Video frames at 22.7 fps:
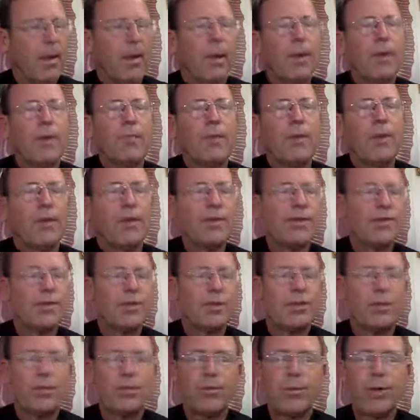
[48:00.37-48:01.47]
in
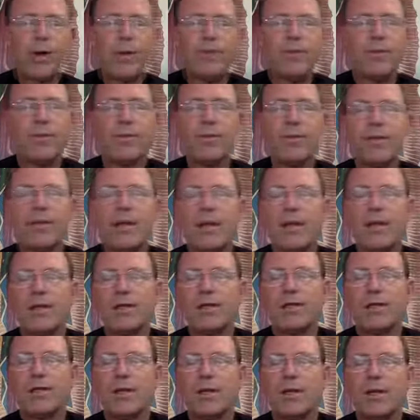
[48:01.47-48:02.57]
which the prophet
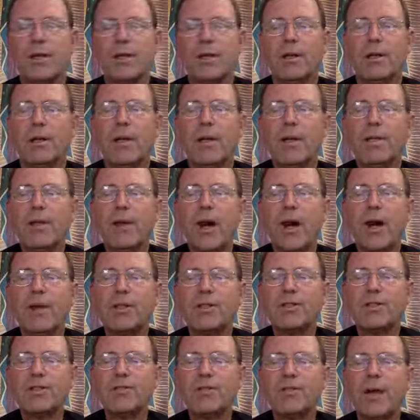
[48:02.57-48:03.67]
says, Let my
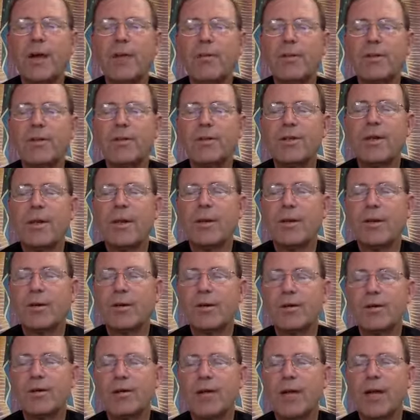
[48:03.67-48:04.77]
eyes stream with
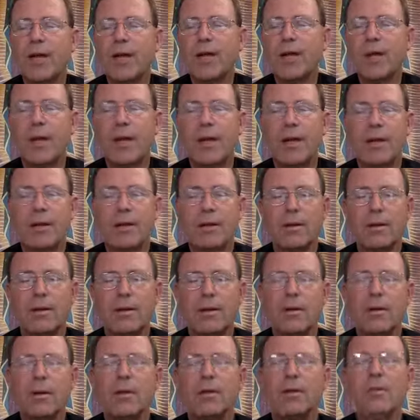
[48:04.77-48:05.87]
tears day and night
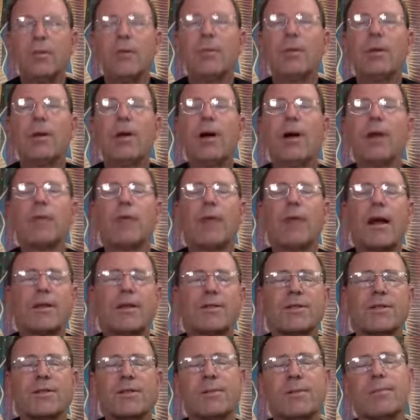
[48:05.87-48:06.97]
without
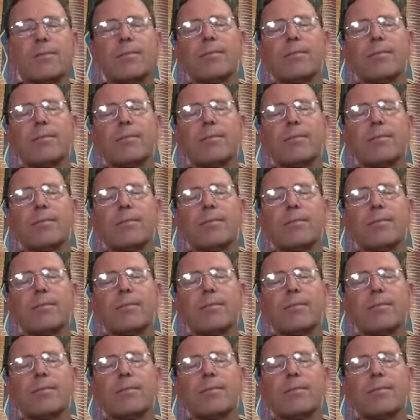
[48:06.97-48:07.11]
rest.